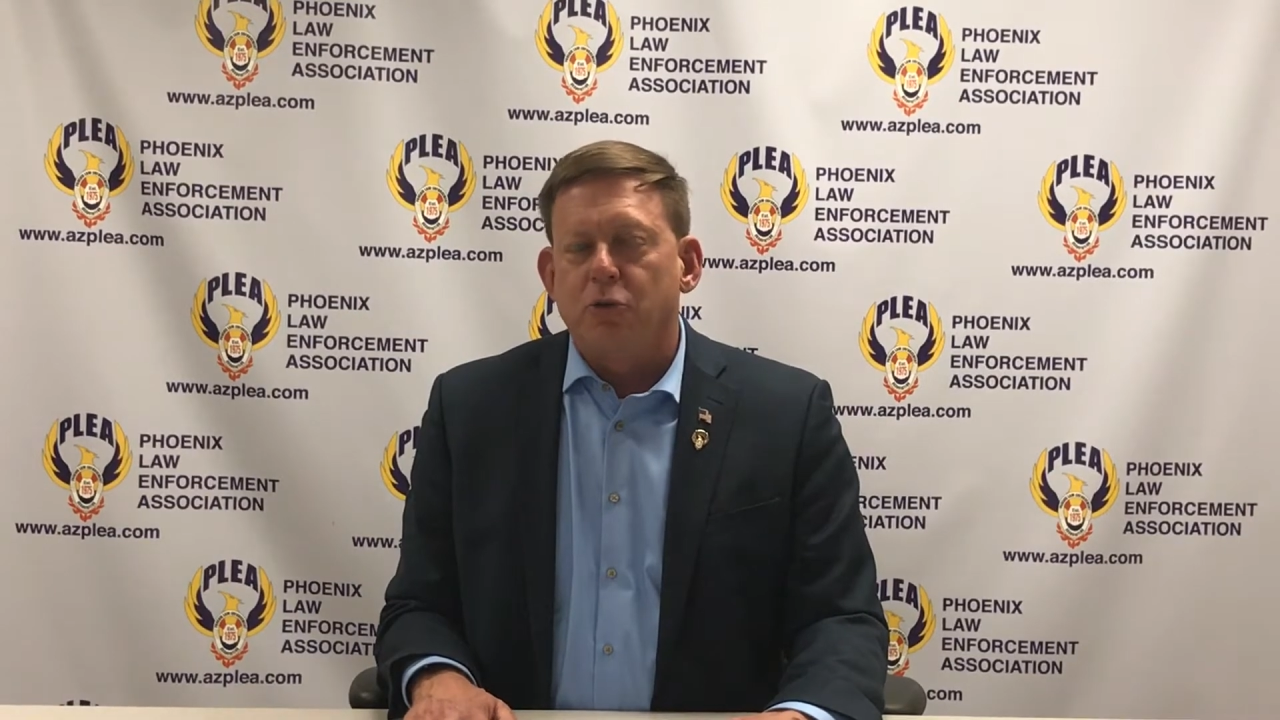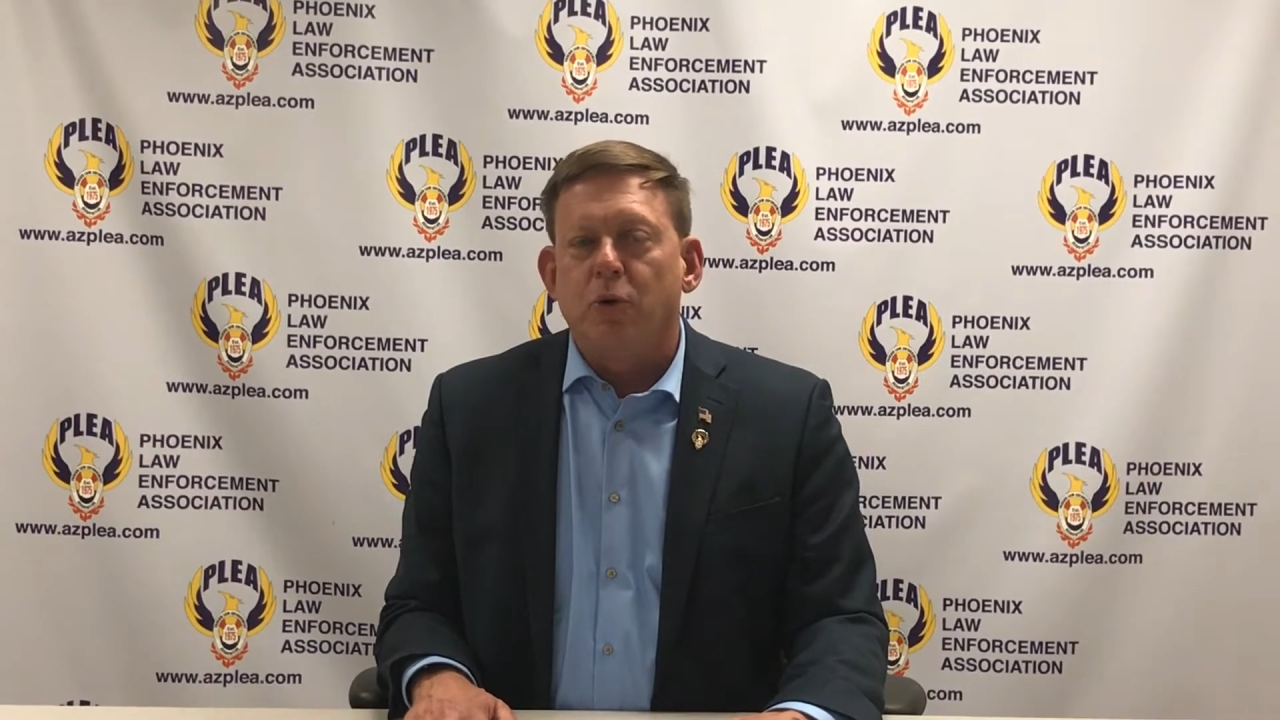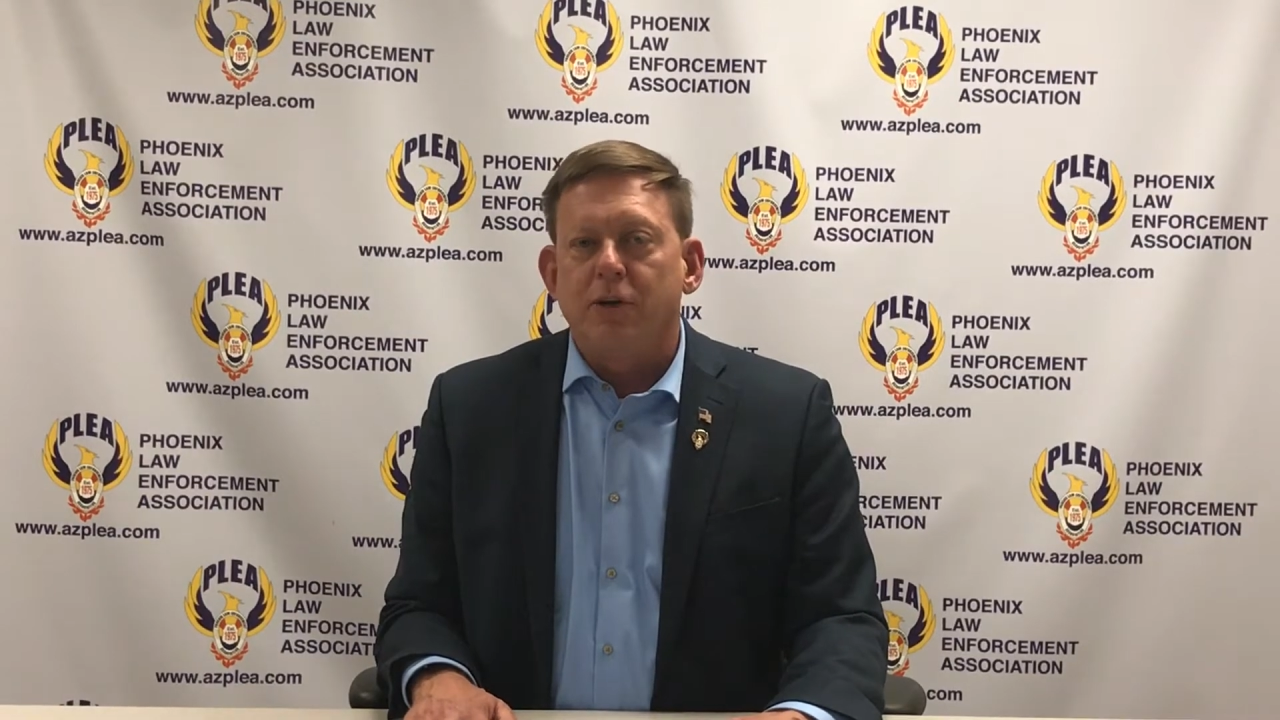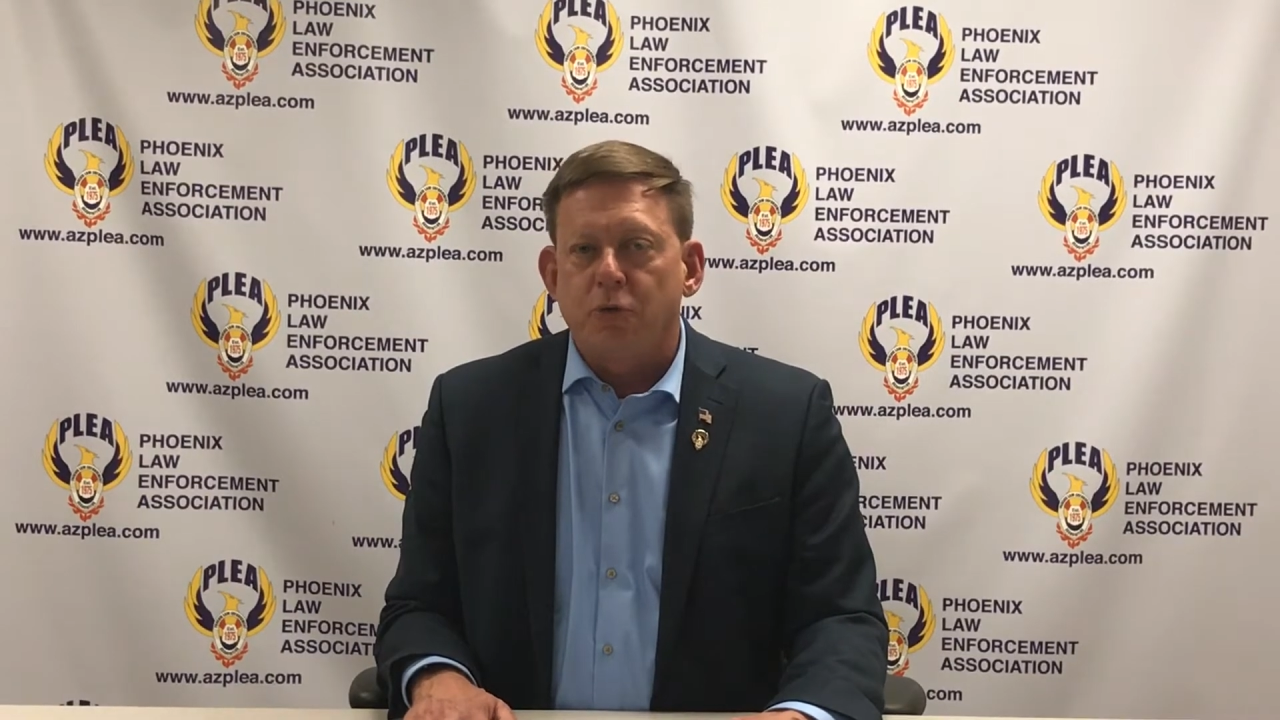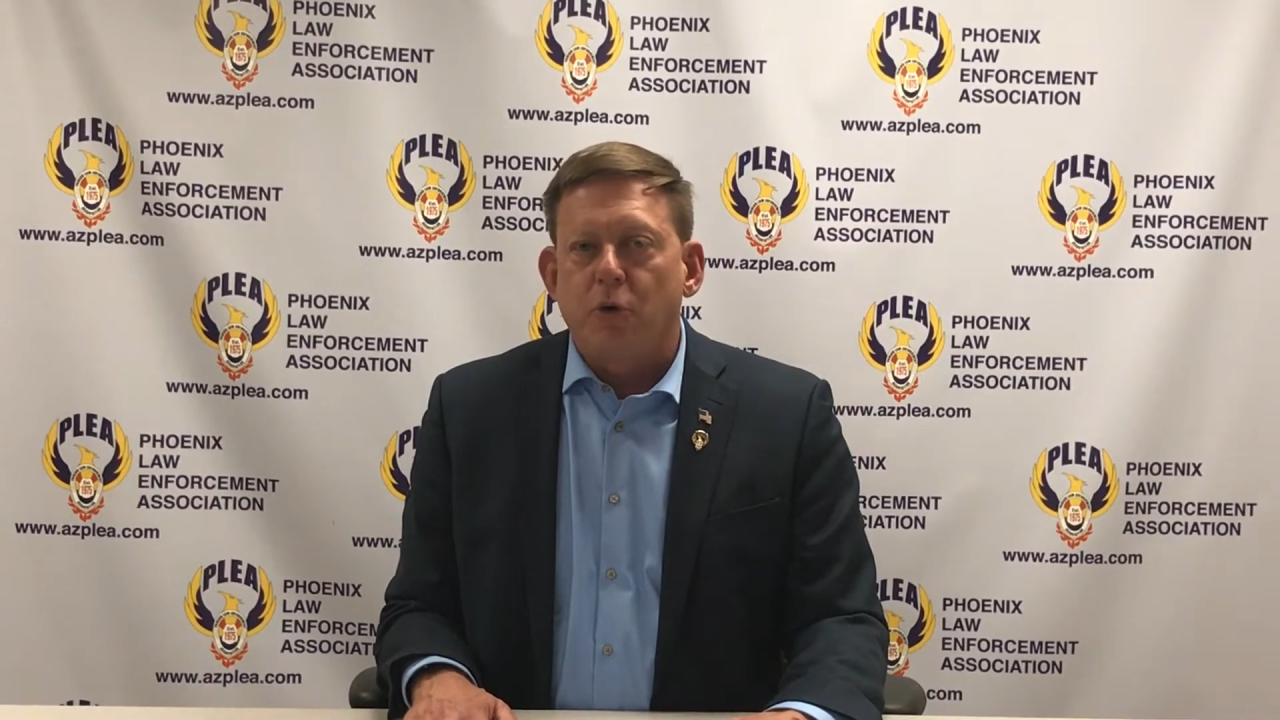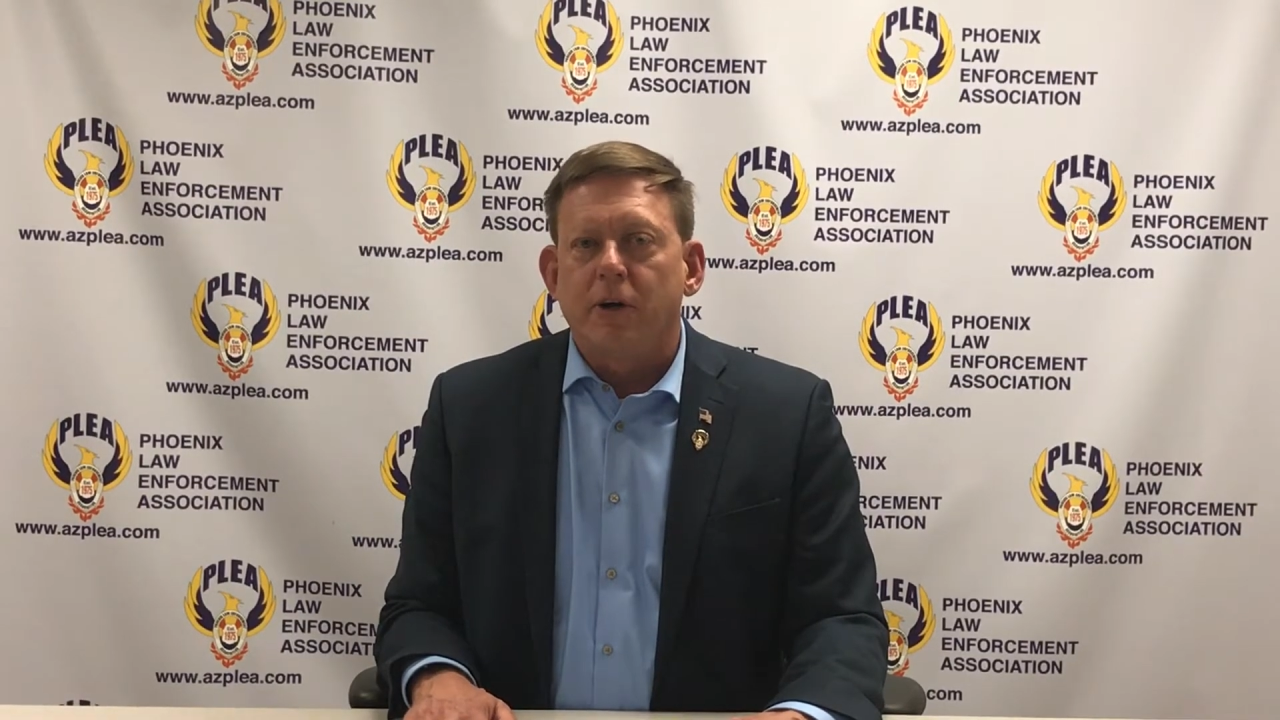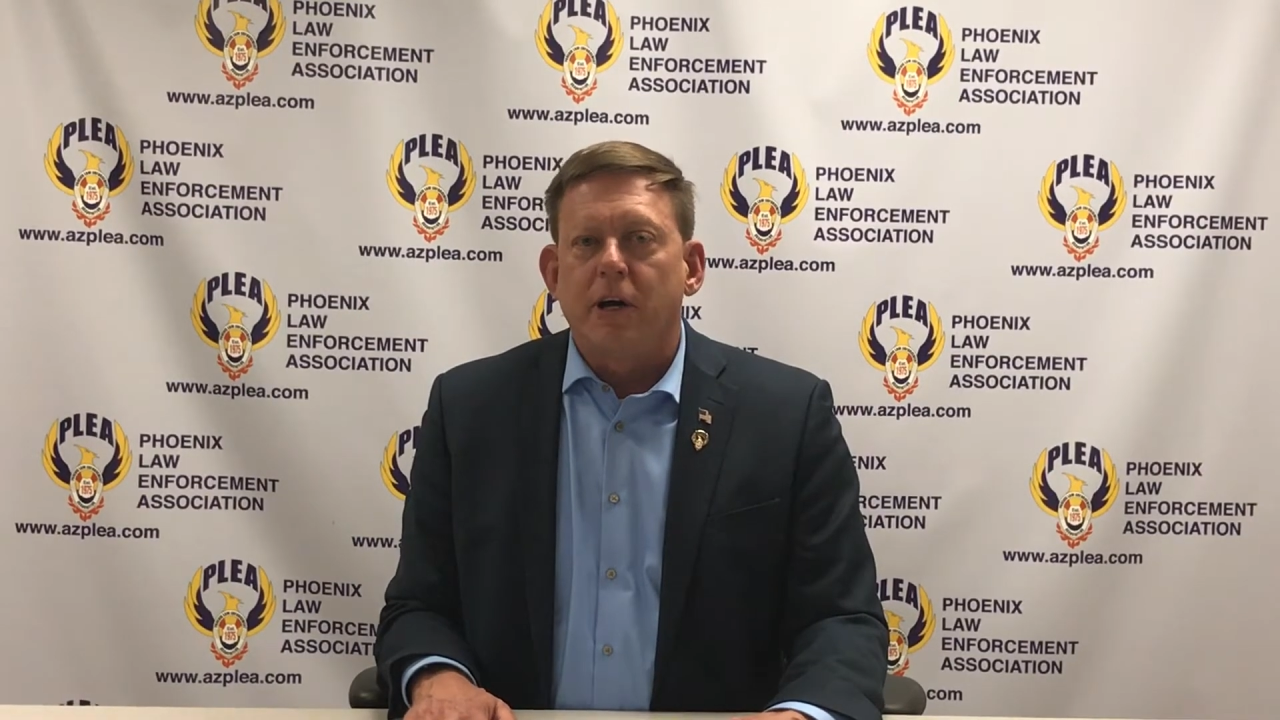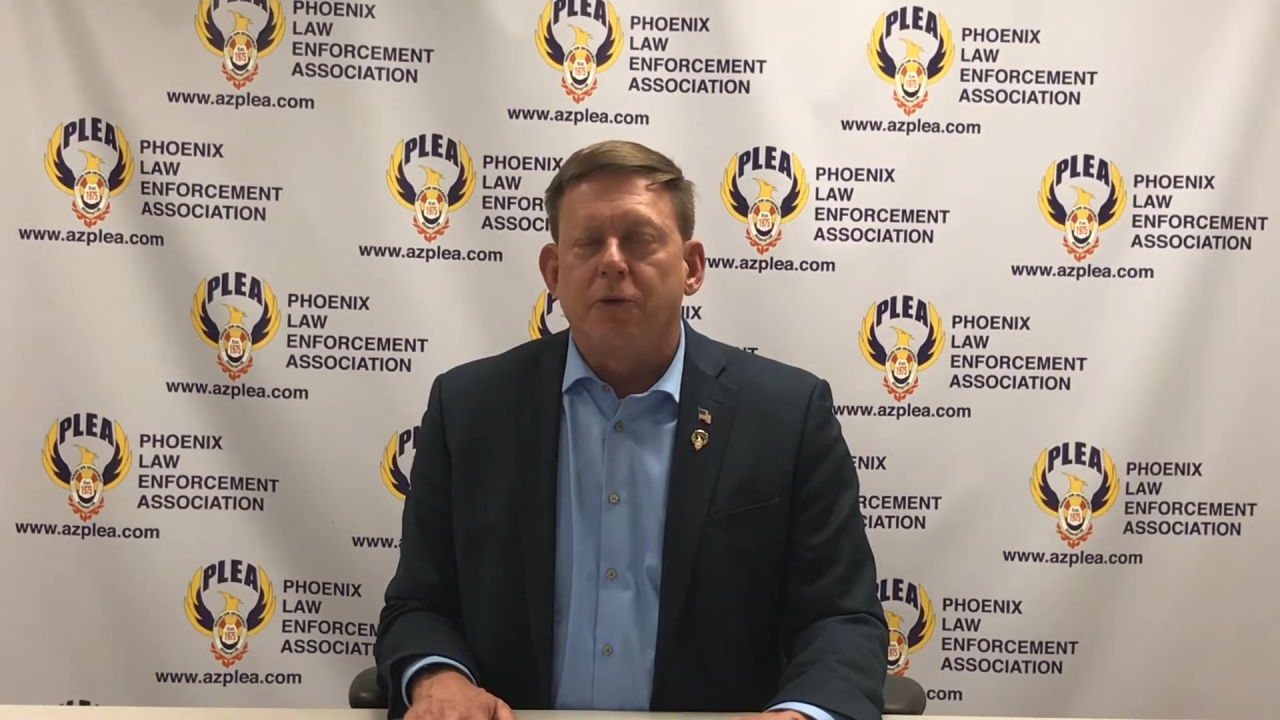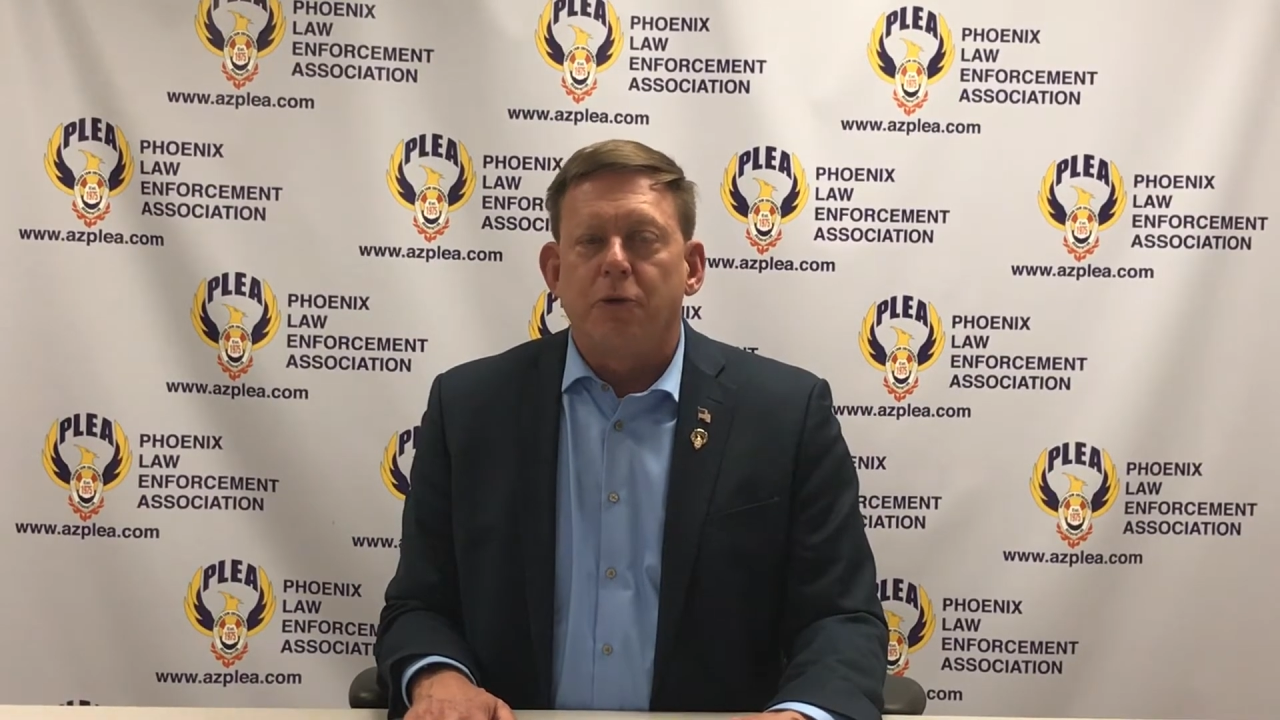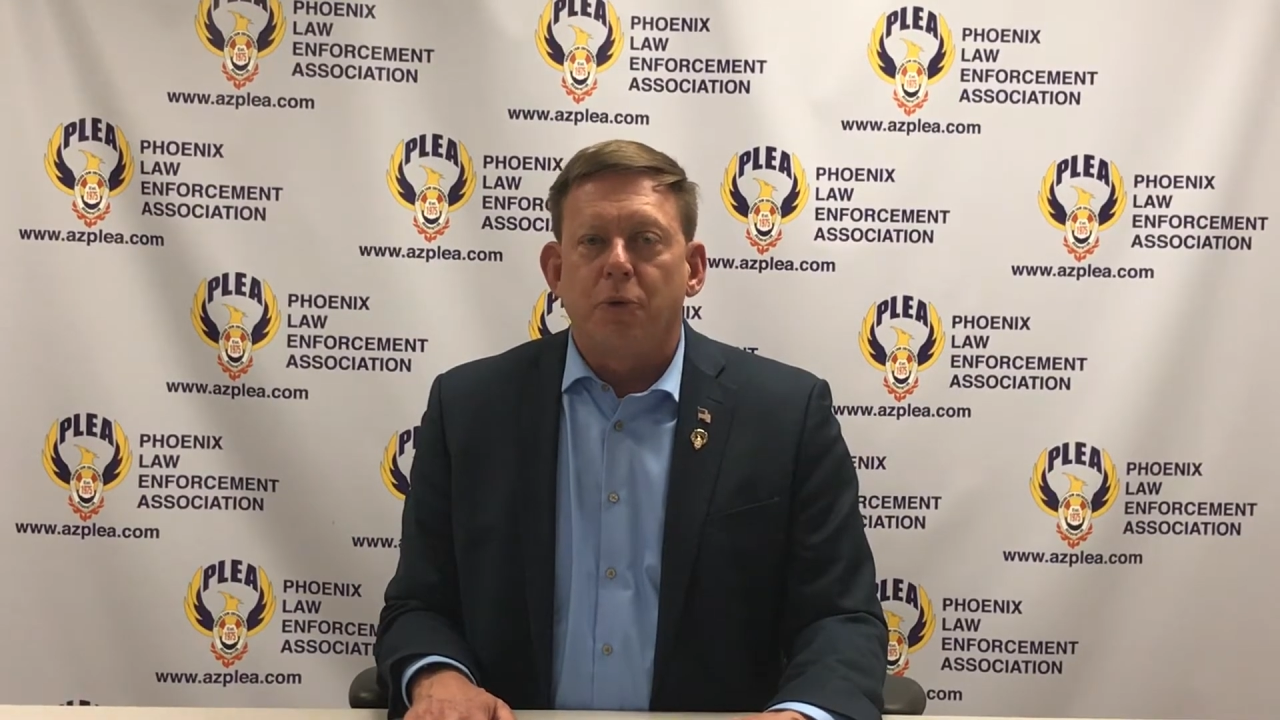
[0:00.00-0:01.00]

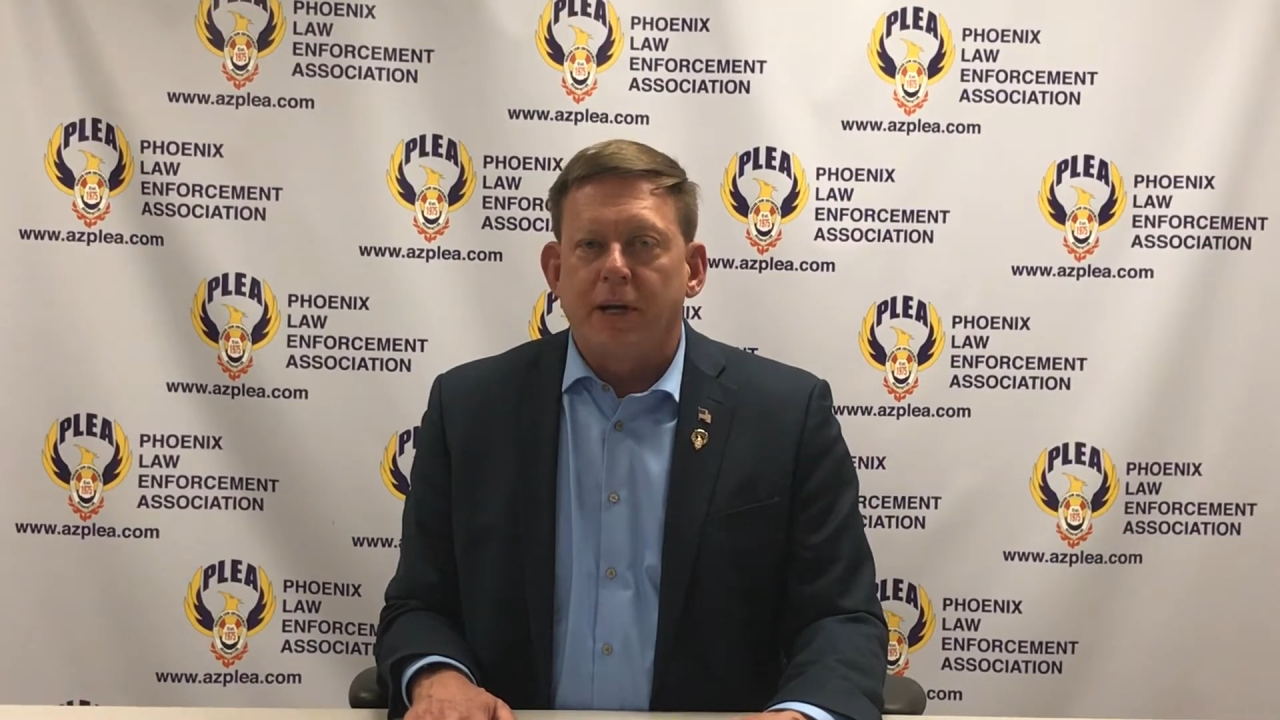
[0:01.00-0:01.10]
2,400